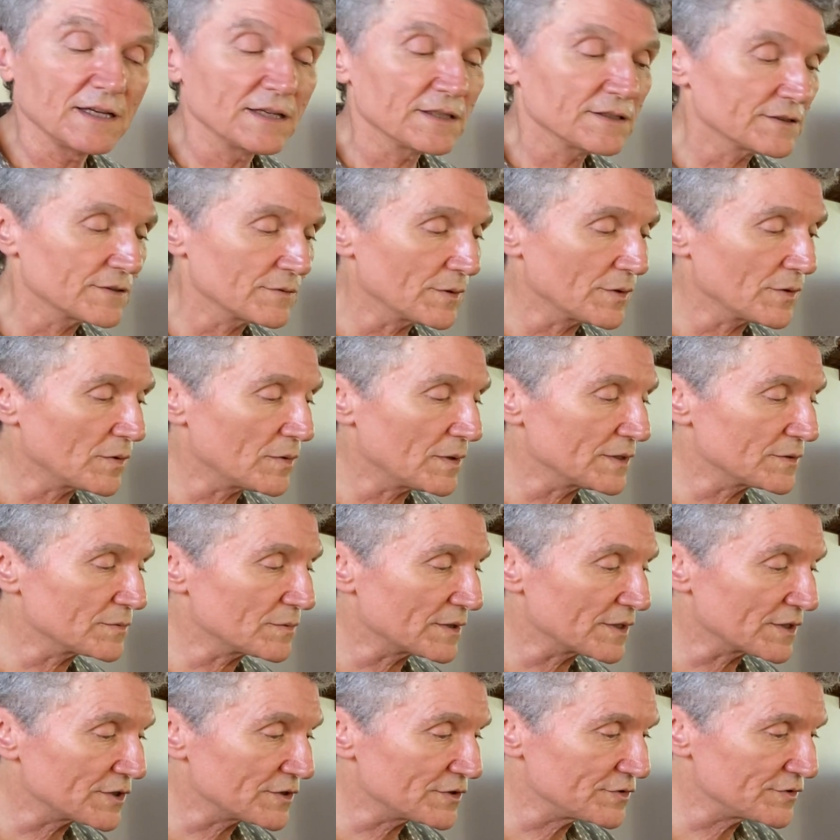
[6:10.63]
So we always
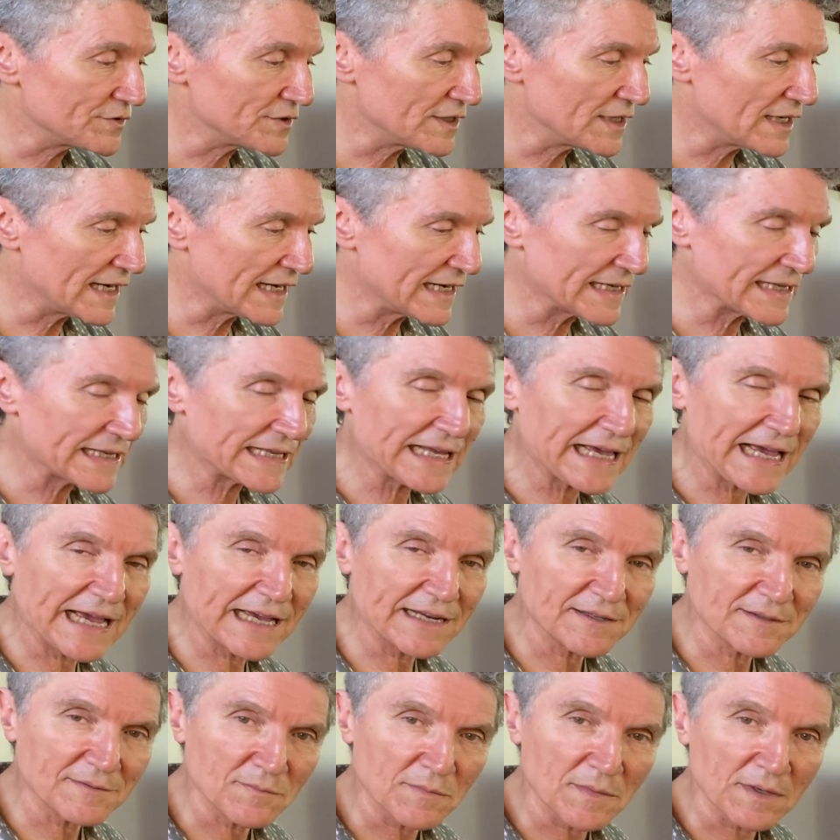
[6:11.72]
want to create
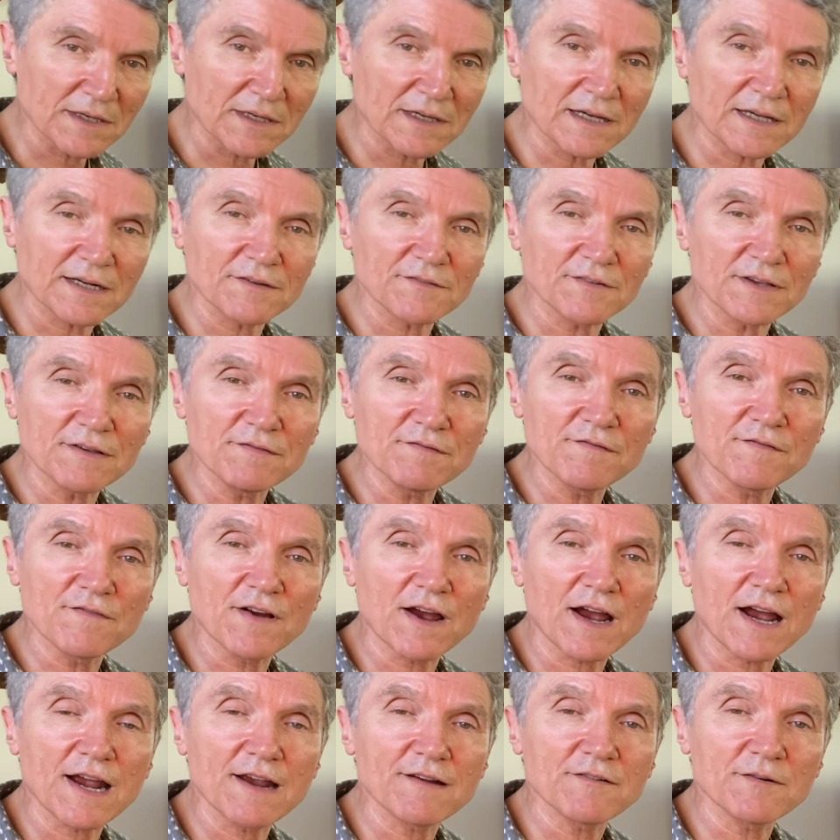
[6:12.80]
that kind of
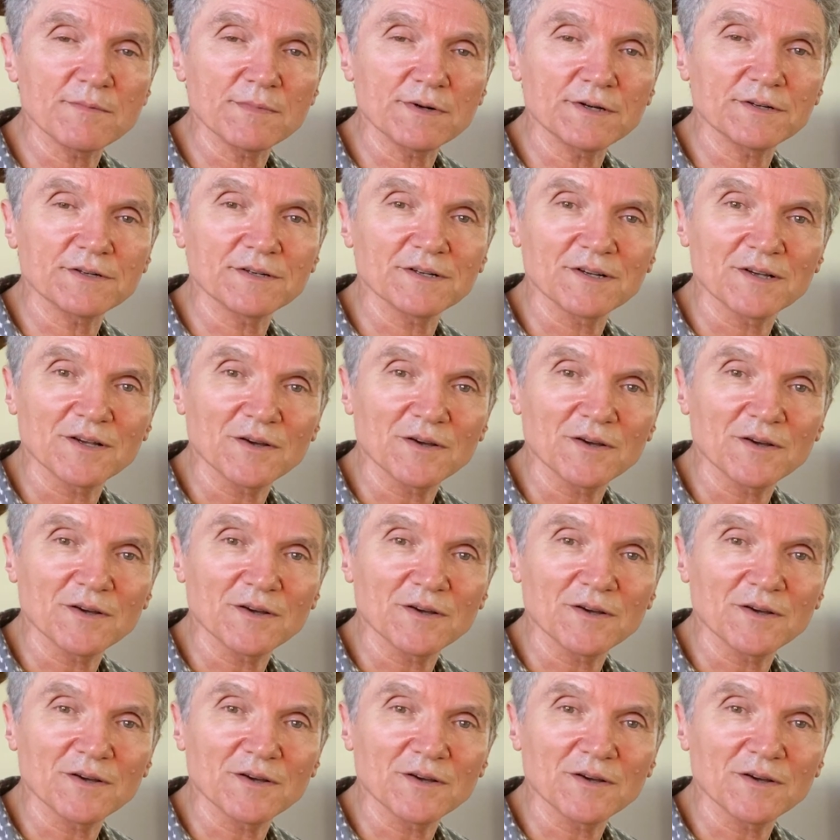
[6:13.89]
environment